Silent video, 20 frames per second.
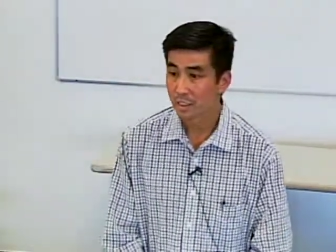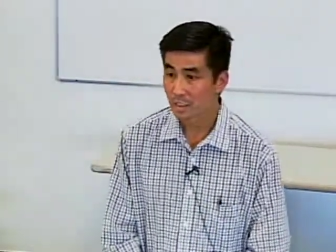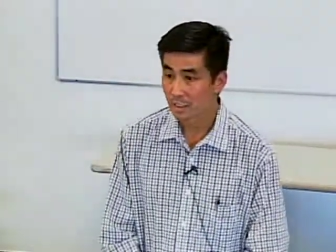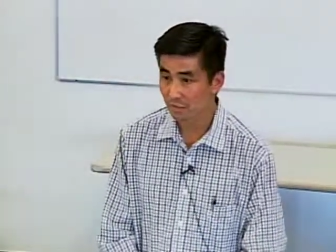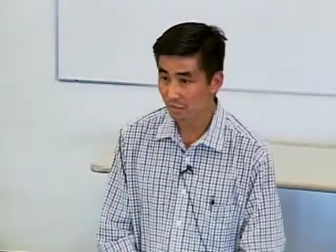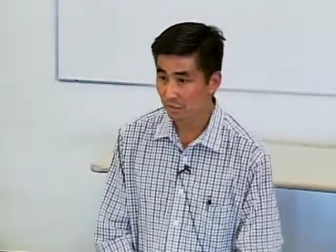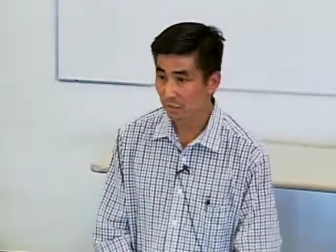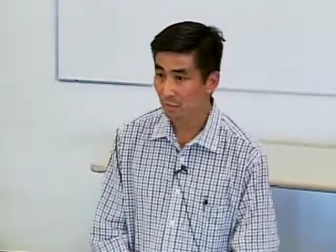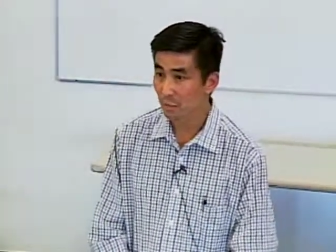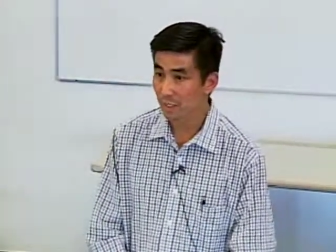
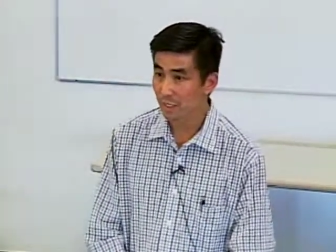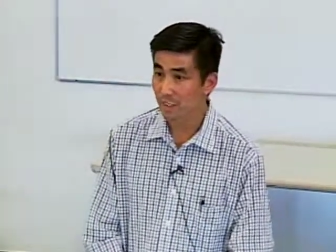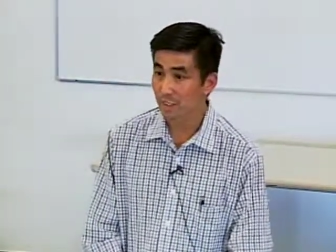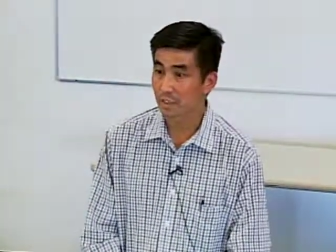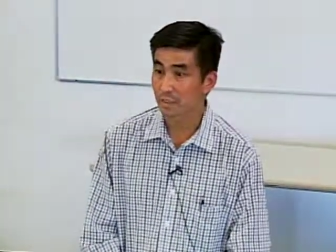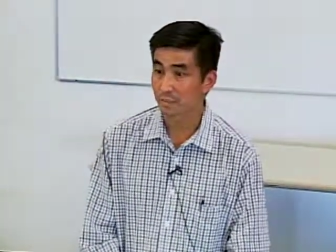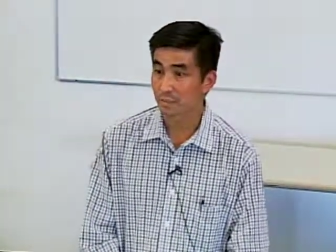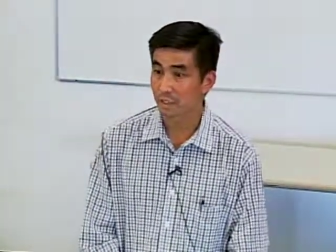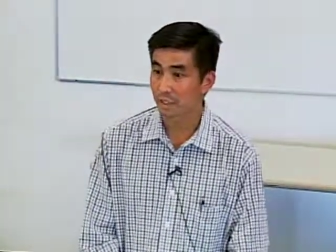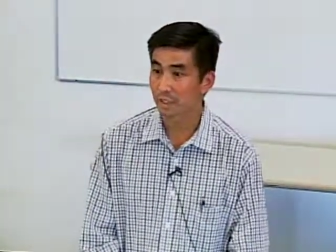different
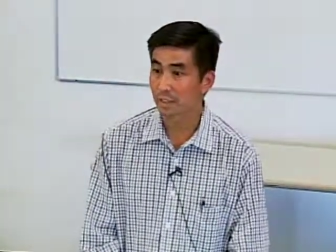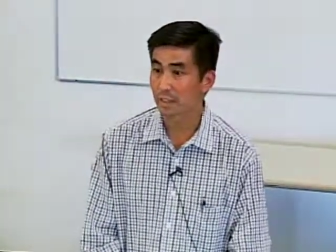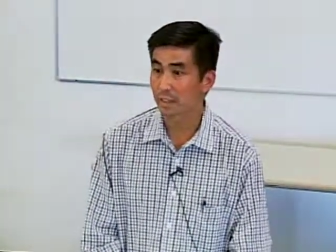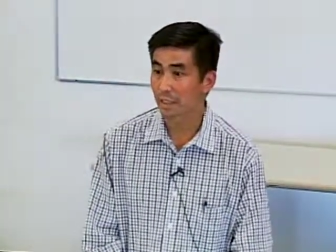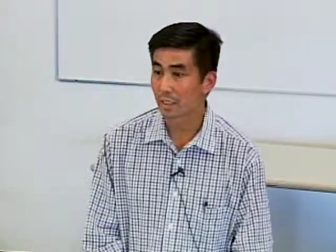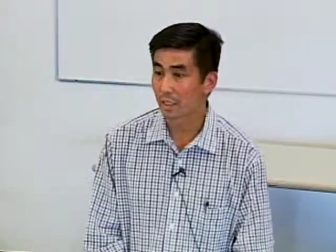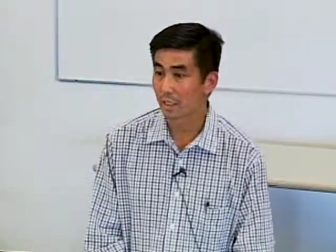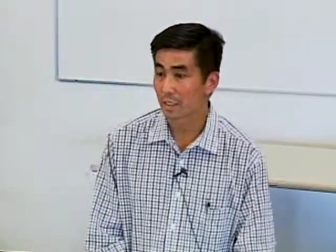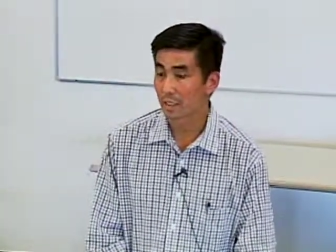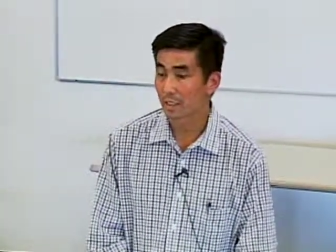ways, but
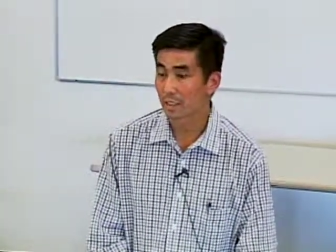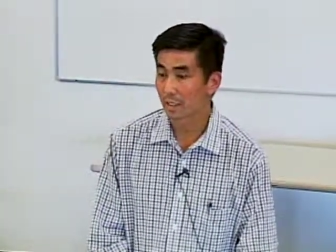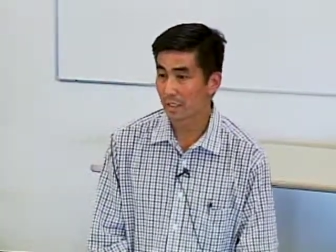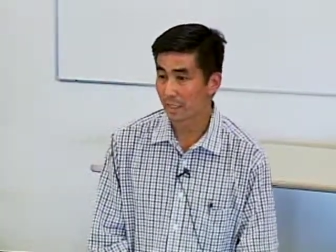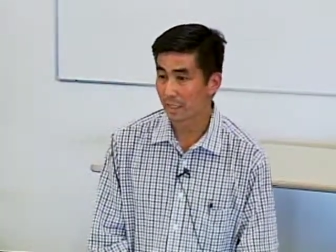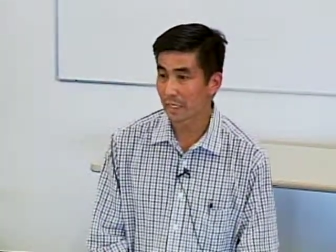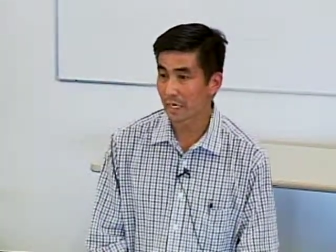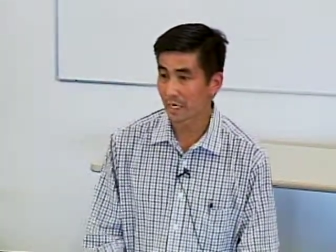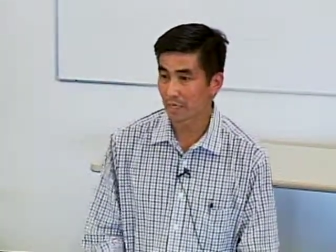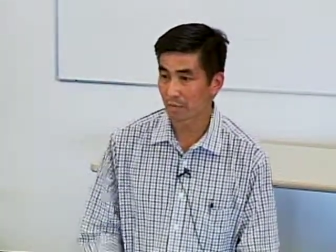uh,
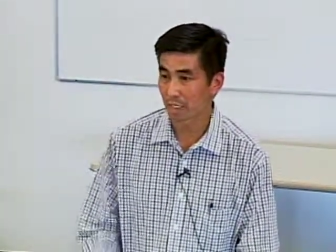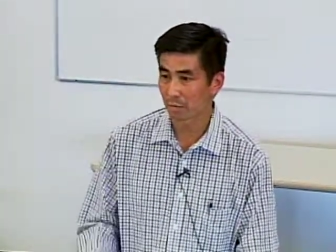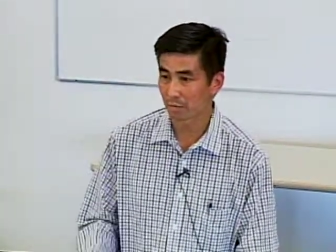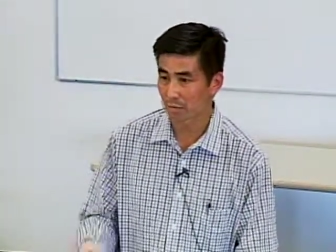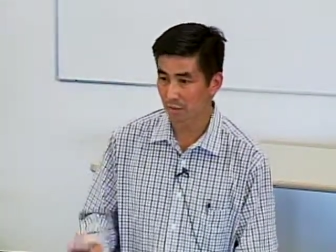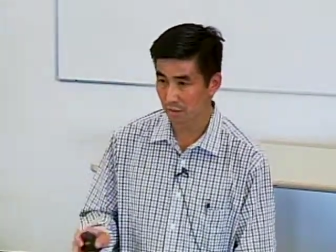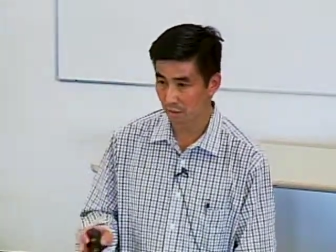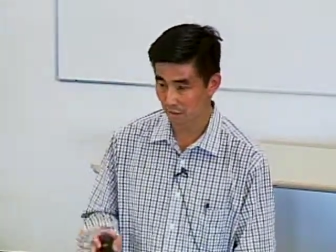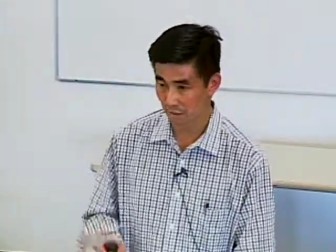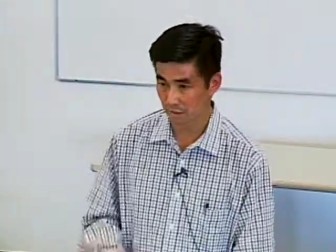again, I, I,
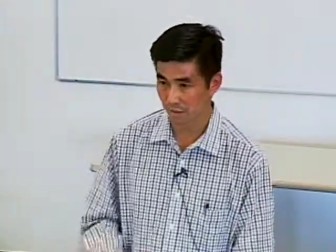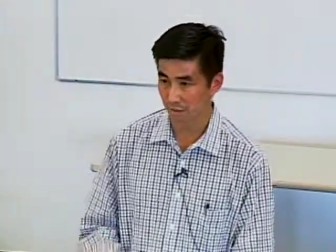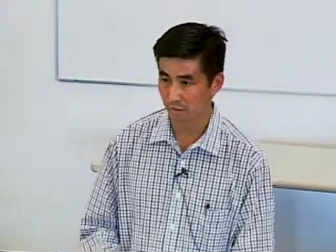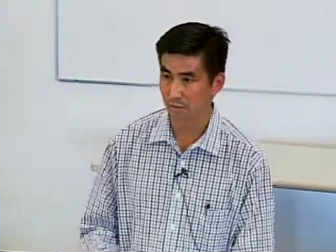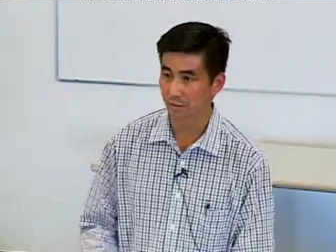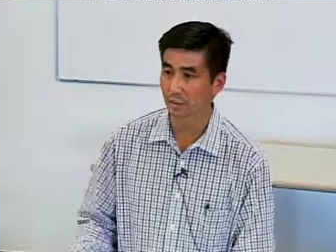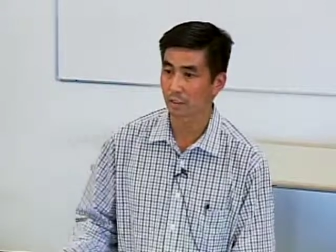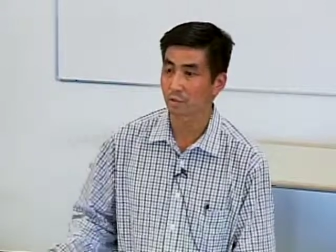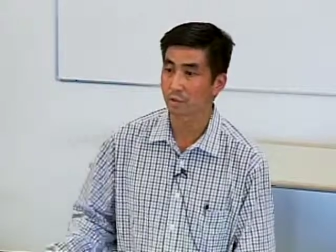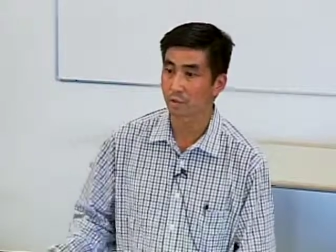would look
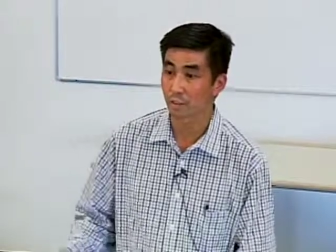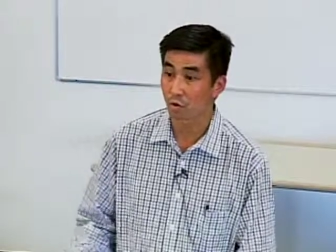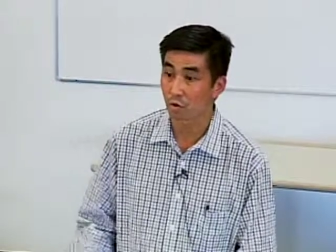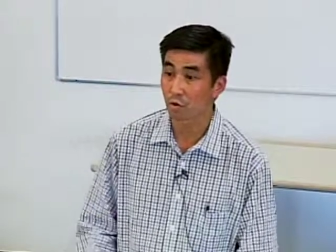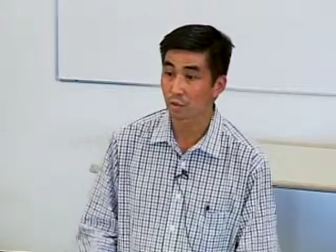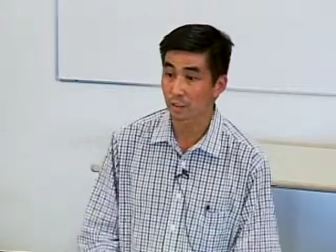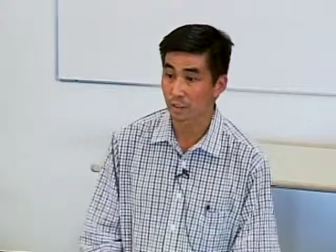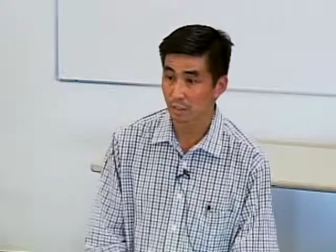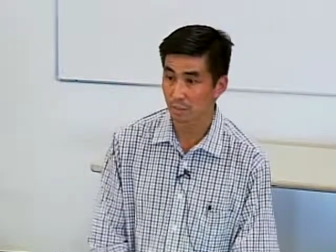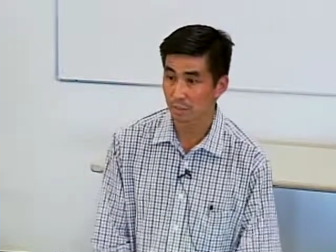to the, the,
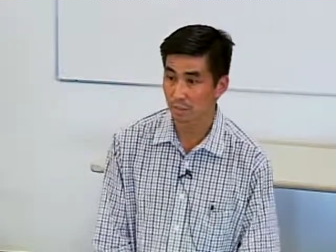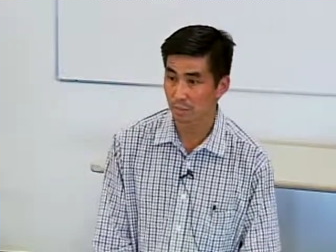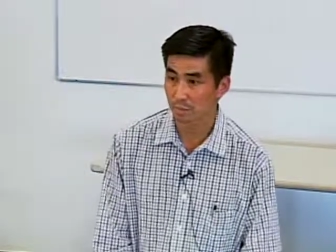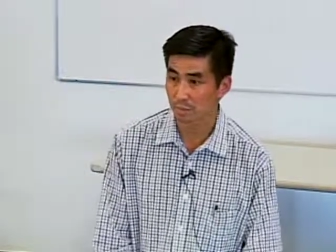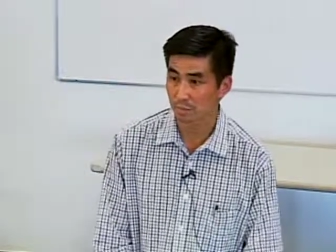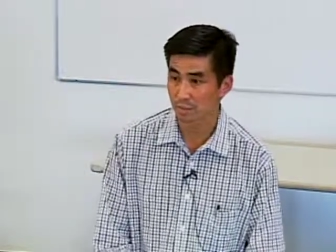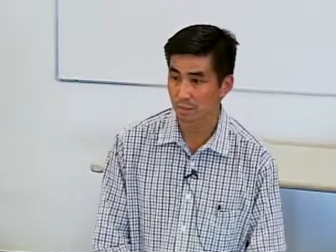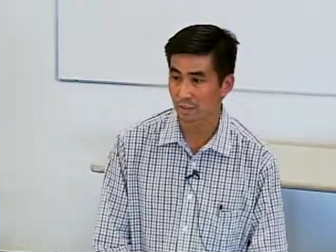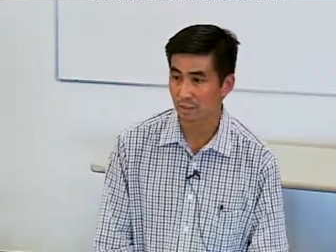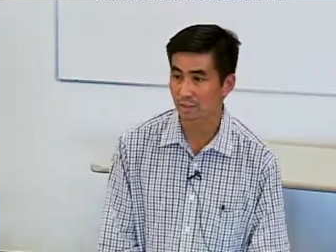core
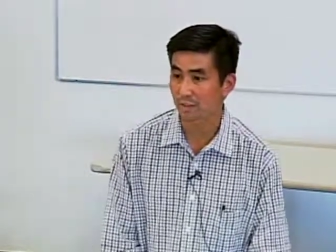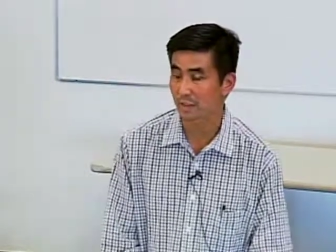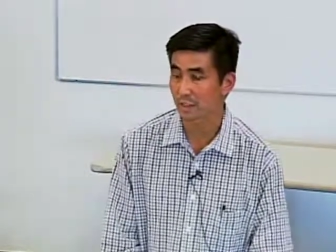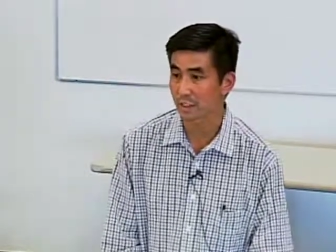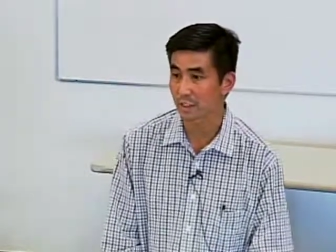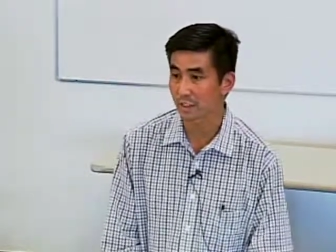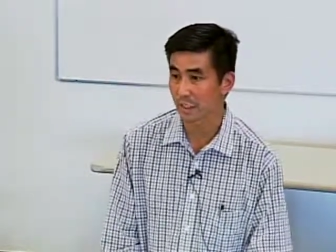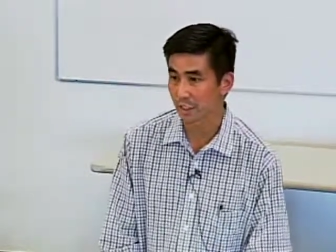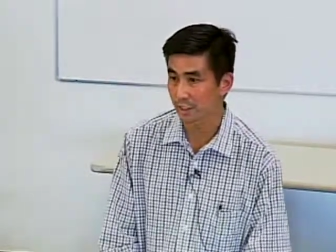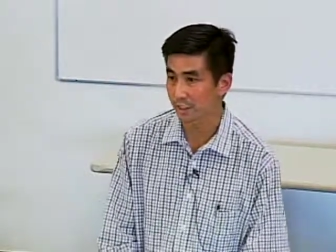symptoms of
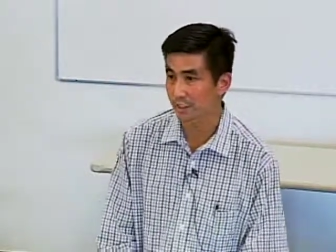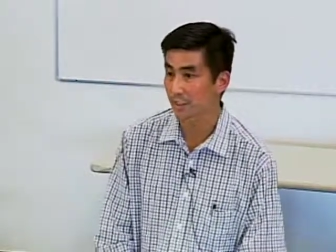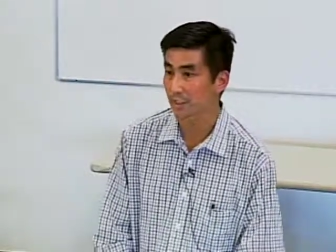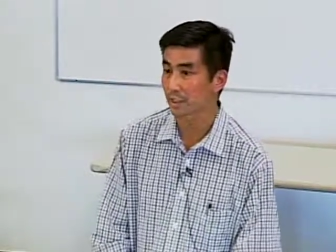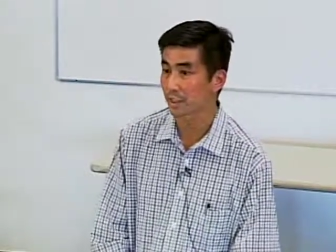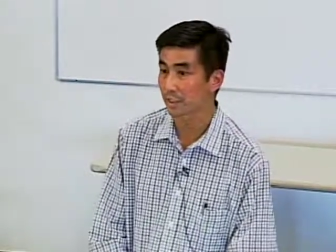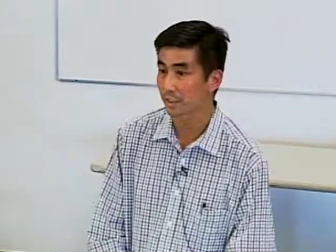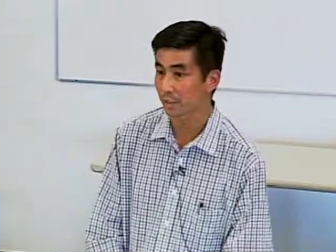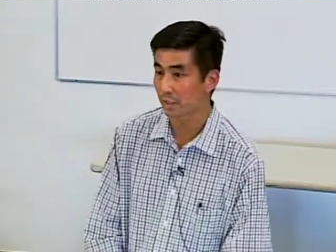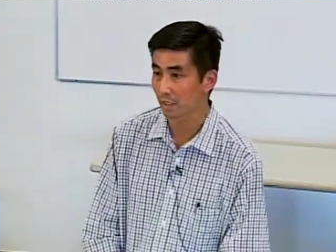inattention
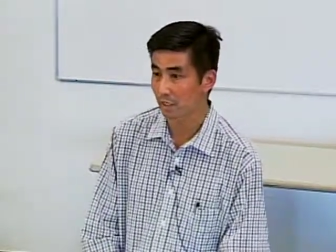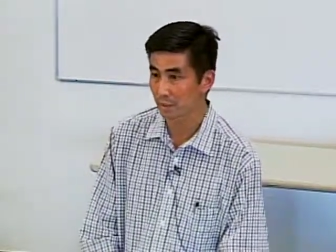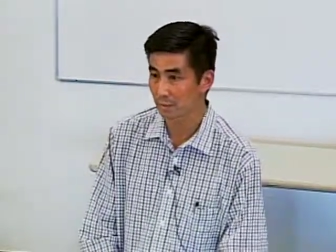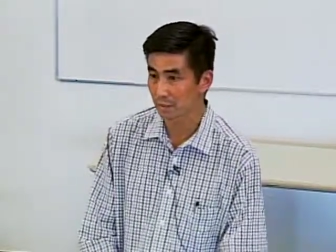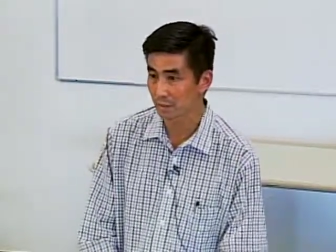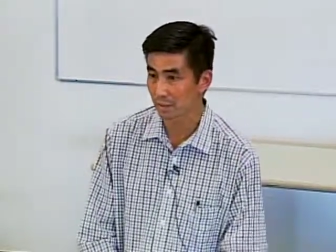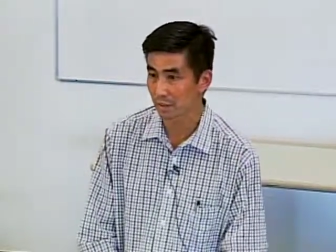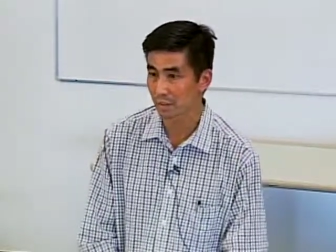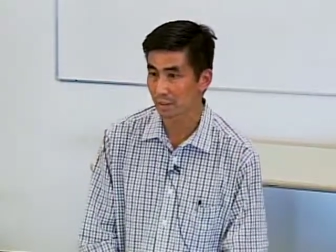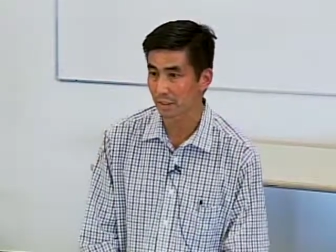and
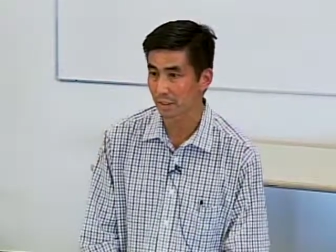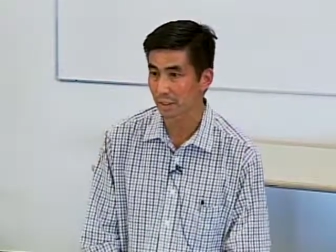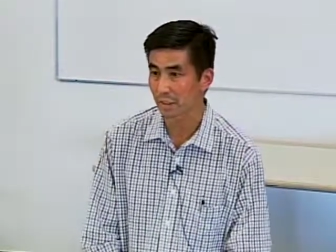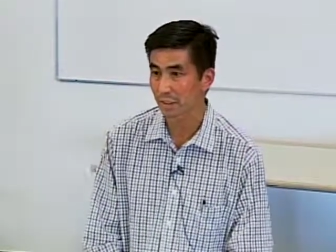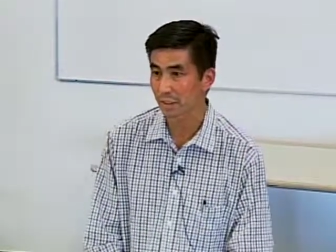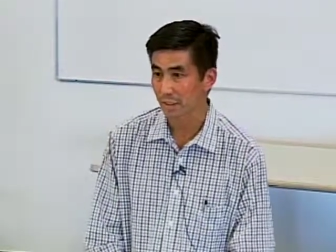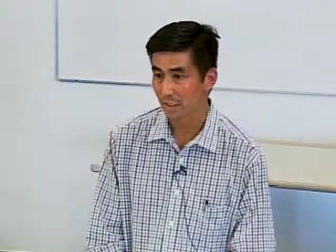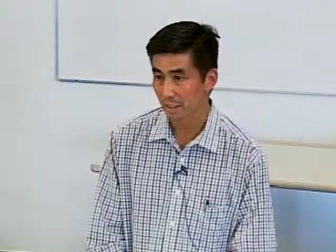distractibility